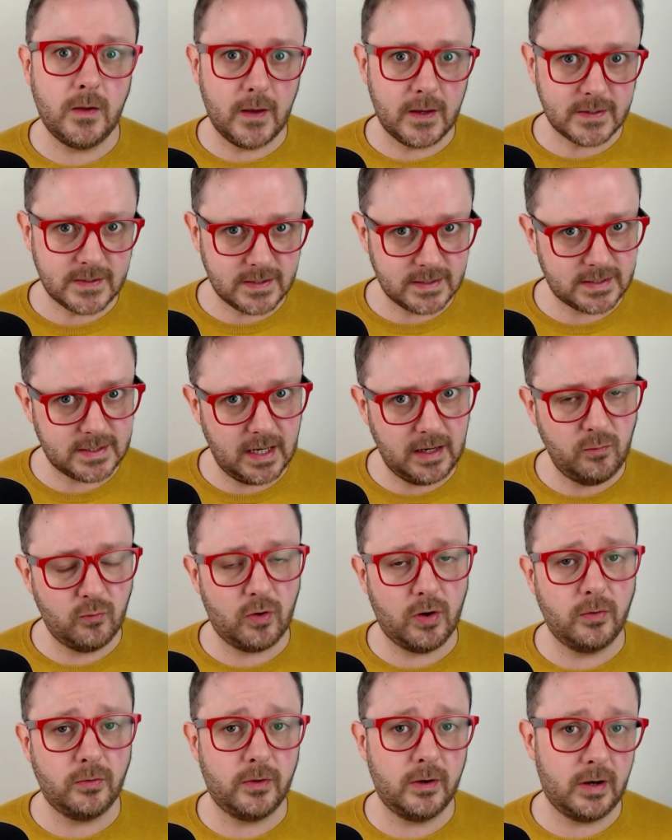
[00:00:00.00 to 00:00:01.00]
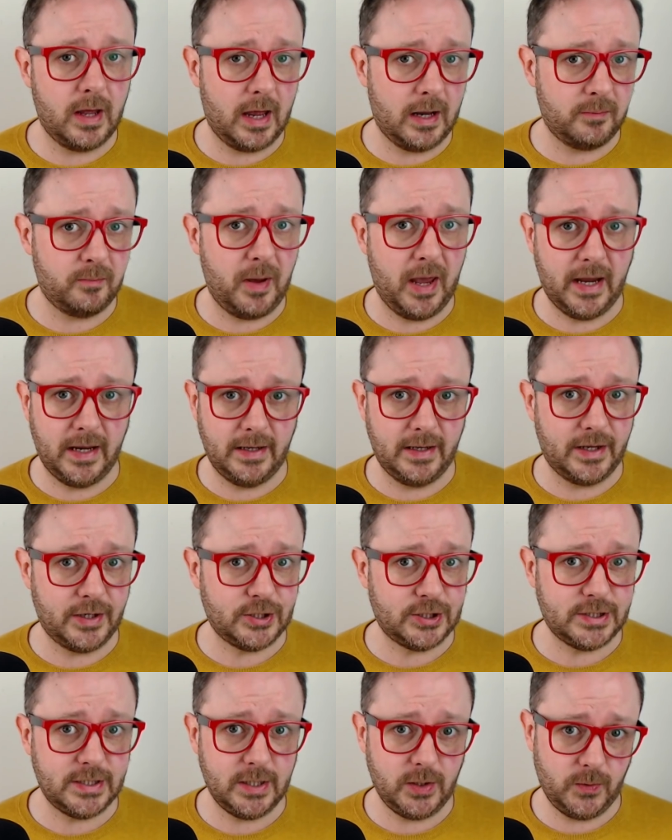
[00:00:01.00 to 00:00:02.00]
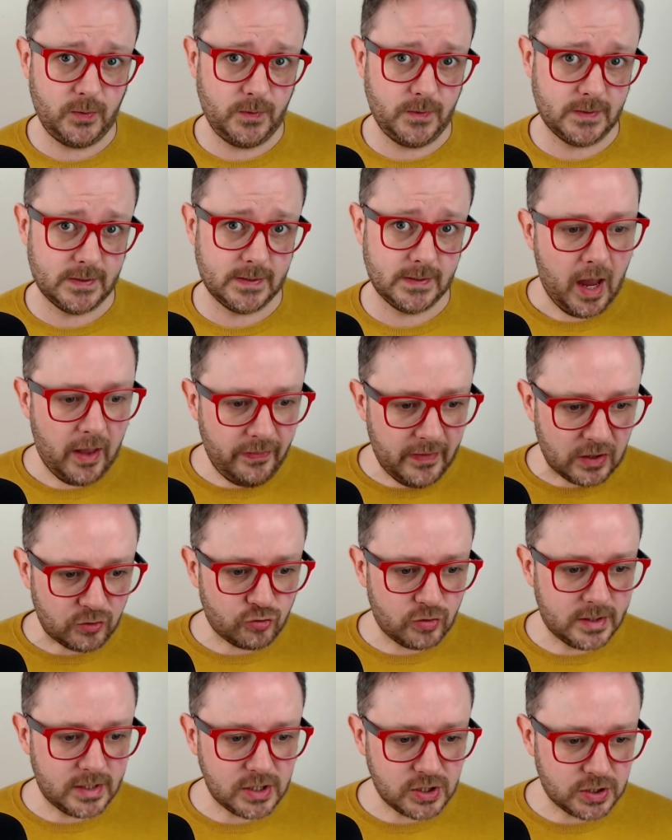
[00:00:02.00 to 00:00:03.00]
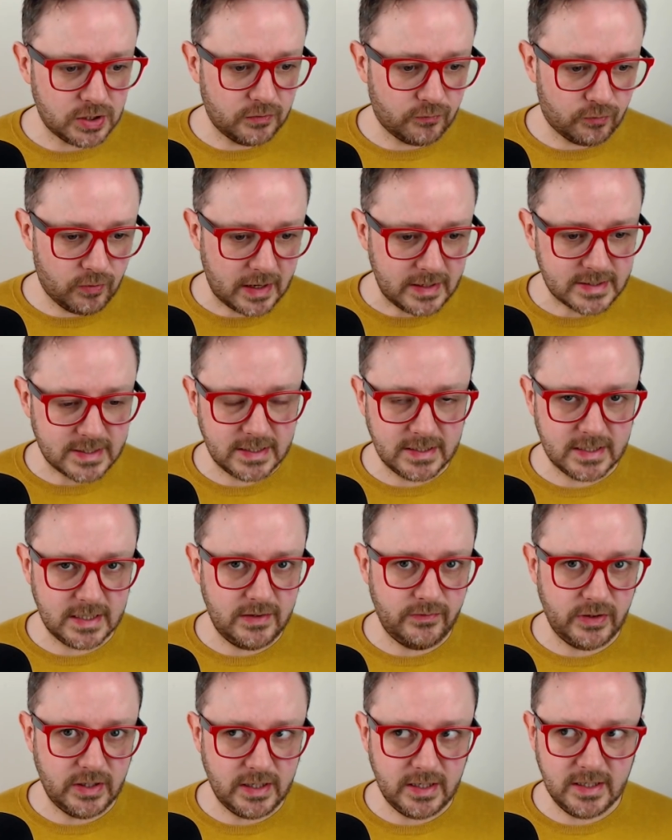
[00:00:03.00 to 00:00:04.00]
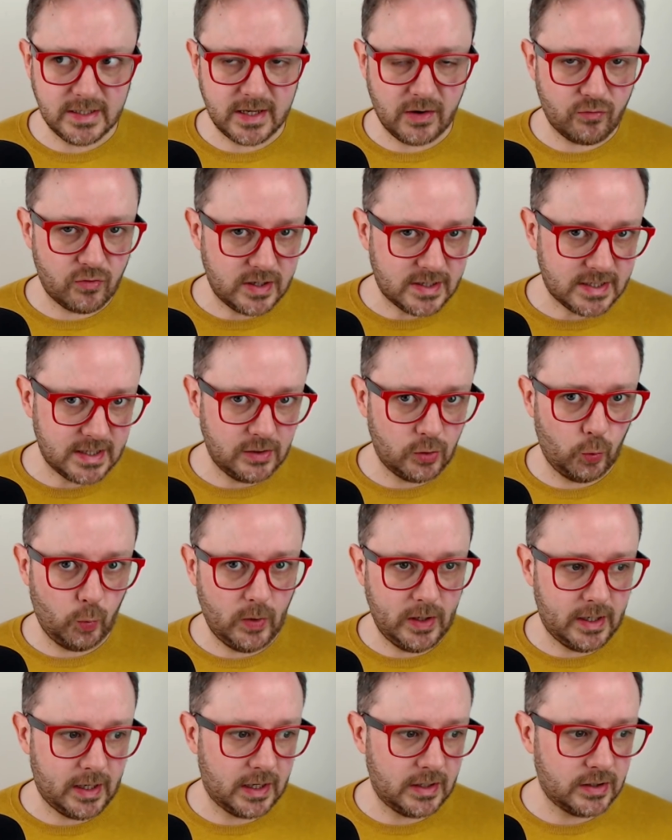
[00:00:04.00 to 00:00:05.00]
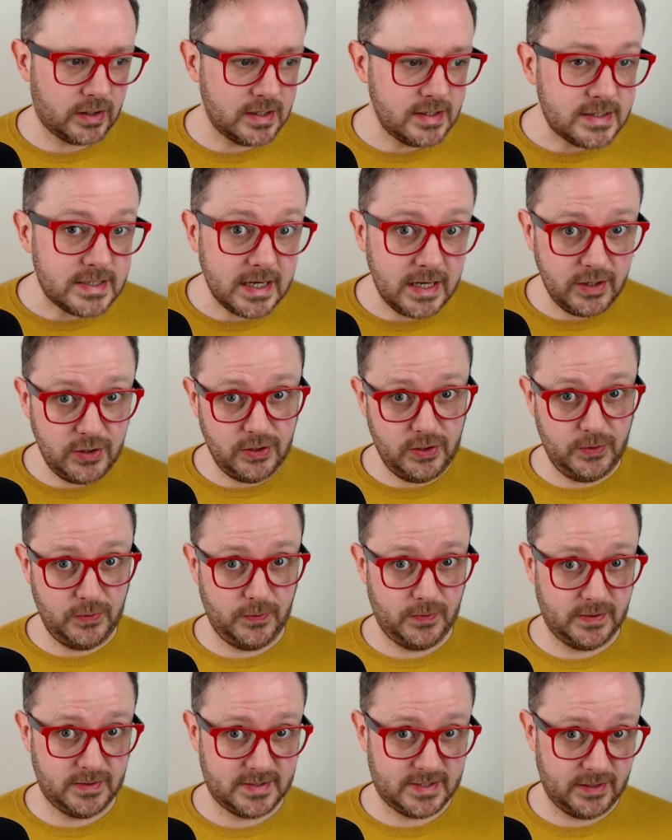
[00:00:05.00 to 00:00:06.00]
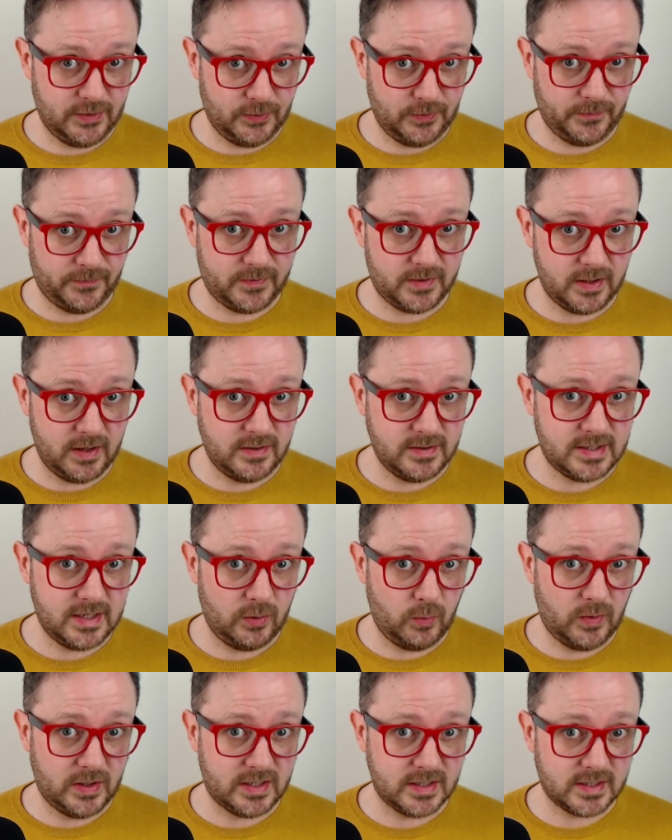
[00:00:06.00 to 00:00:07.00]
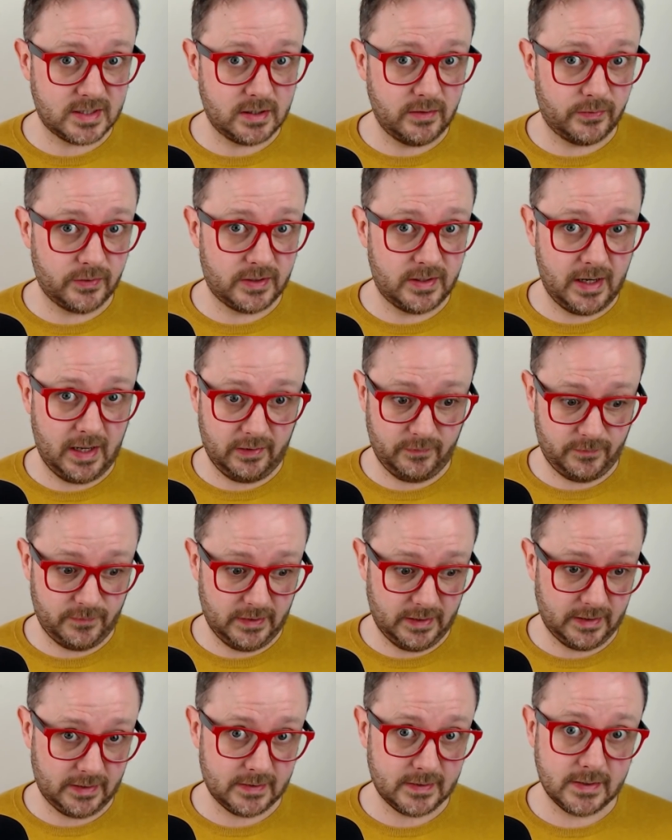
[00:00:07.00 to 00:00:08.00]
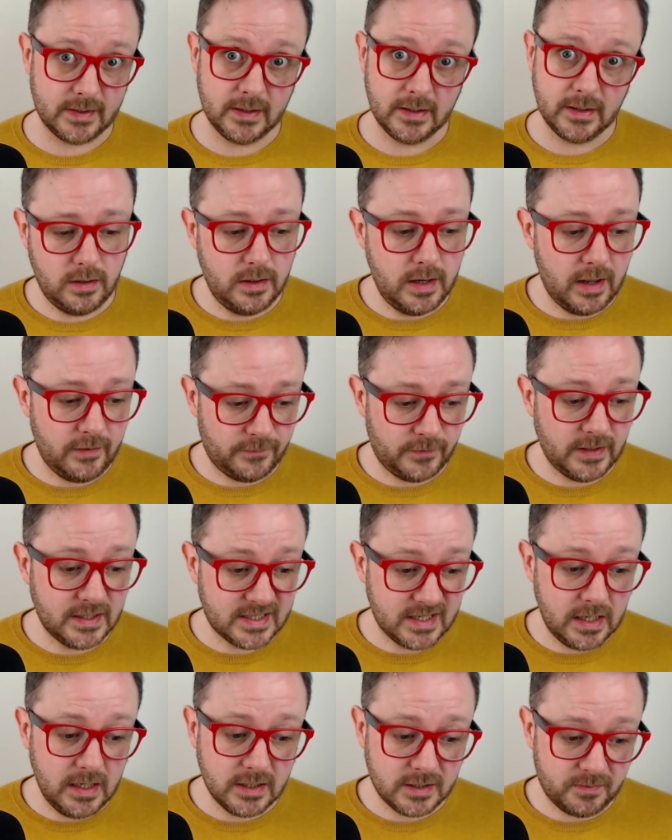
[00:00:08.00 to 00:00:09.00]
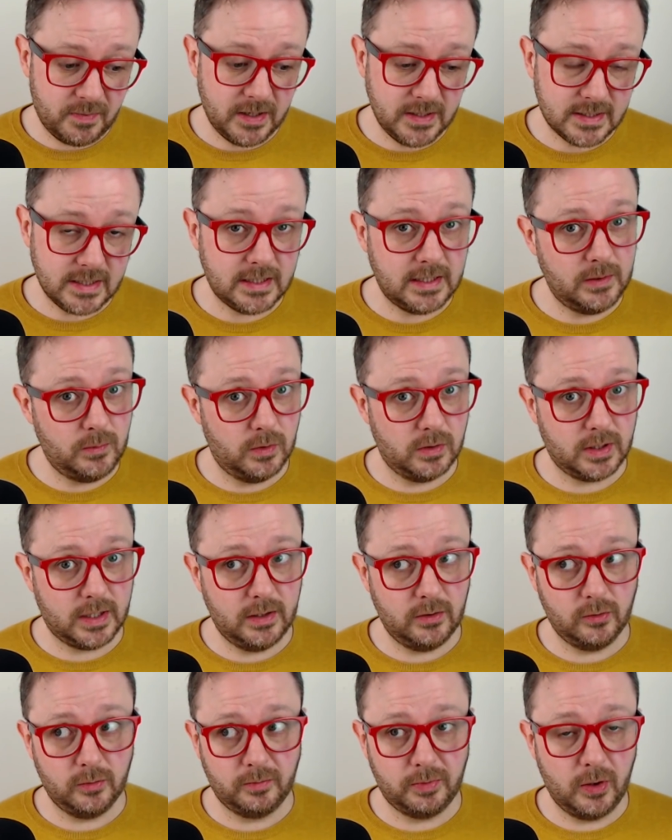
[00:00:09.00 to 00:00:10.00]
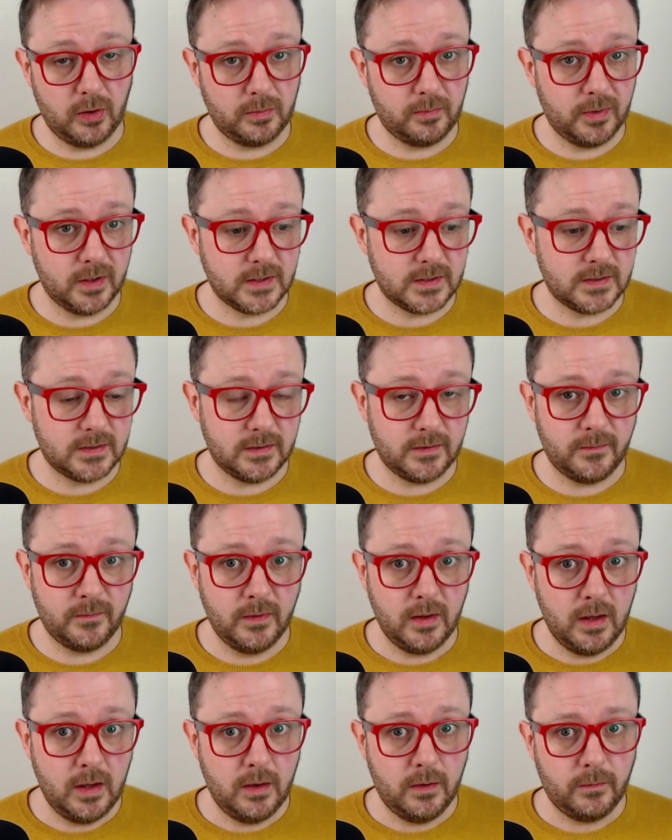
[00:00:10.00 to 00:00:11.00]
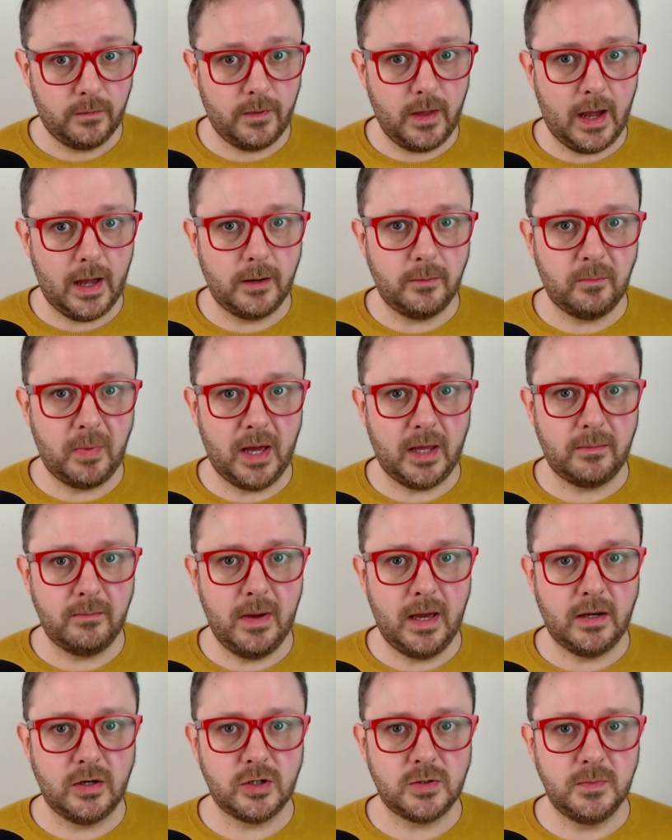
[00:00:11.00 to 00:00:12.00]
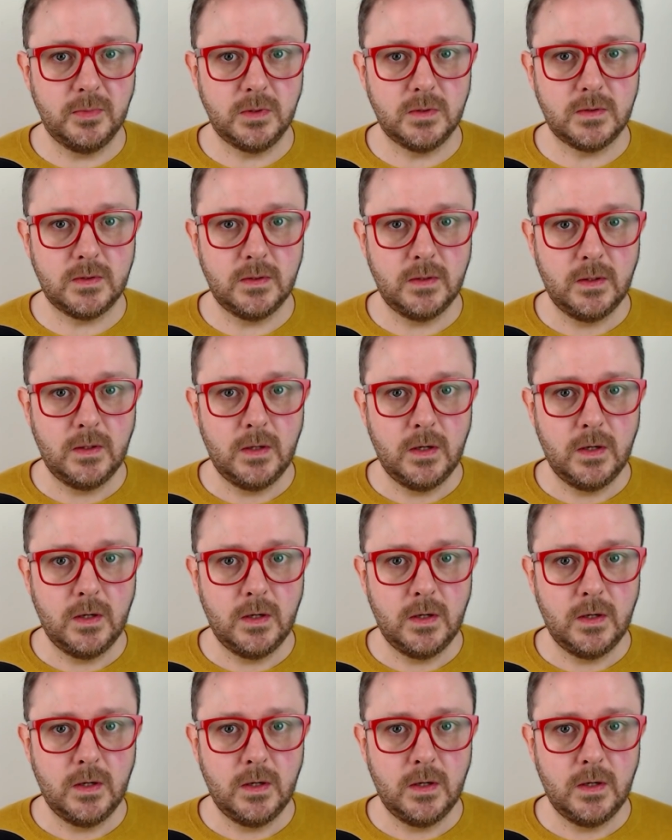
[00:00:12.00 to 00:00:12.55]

Yes, the same road that had Payless shoes. And that tradition of renting DVDs every single weekend continued until until we discovered Netflix. Netflix is basically what killed Blockbuster. That and bad management.